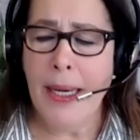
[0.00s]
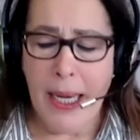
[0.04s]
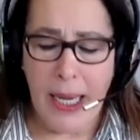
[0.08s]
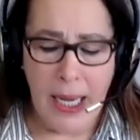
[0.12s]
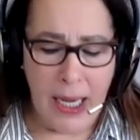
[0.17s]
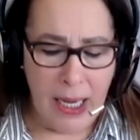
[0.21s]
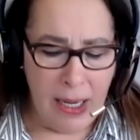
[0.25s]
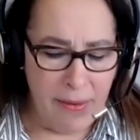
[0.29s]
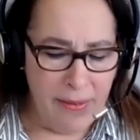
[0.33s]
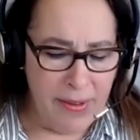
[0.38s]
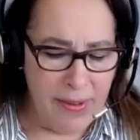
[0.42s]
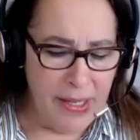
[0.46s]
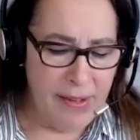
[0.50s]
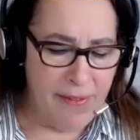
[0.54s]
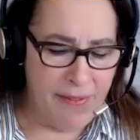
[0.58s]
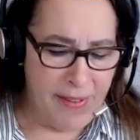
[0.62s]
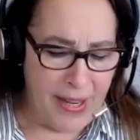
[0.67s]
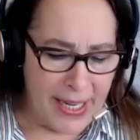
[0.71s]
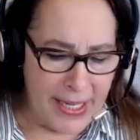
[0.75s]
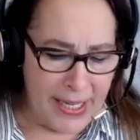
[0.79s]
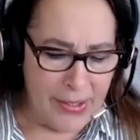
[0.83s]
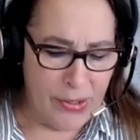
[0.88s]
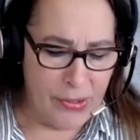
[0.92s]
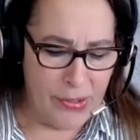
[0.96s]
of
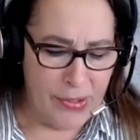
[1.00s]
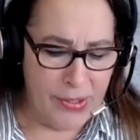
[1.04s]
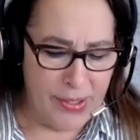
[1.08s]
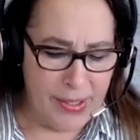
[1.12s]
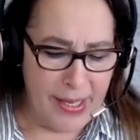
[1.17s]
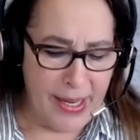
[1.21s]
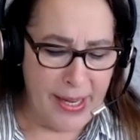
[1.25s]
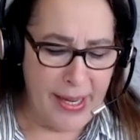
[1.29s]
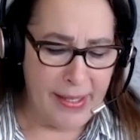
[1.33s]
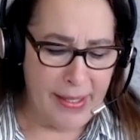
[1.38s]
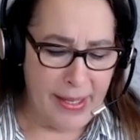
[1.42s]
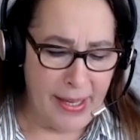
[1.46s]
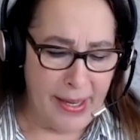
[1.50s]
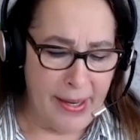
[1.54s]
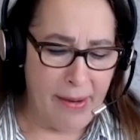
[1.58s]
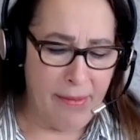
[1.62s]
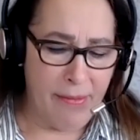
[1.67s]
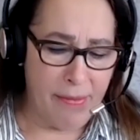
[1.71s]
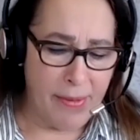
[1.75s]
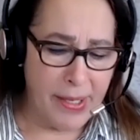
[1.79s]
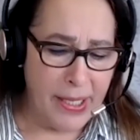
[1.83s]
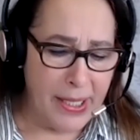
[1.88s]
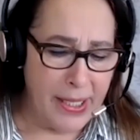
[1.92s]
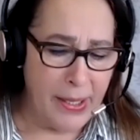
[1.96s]
advisors saying, like,
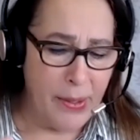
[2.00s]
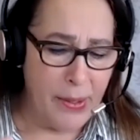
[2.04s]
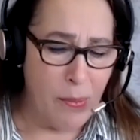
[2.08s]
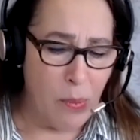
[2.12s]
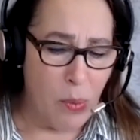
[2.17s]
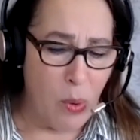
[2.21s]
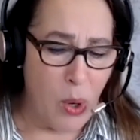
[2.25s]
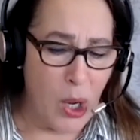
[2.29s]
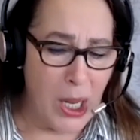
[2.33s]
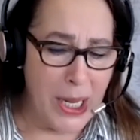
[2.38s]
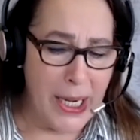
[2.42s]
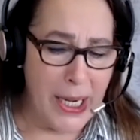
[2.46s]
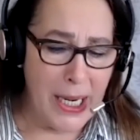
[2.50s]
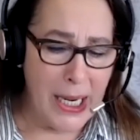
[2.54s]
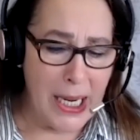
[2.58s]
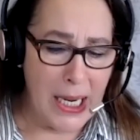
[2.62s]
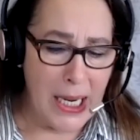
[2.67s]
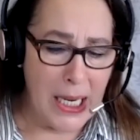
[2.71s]
really, what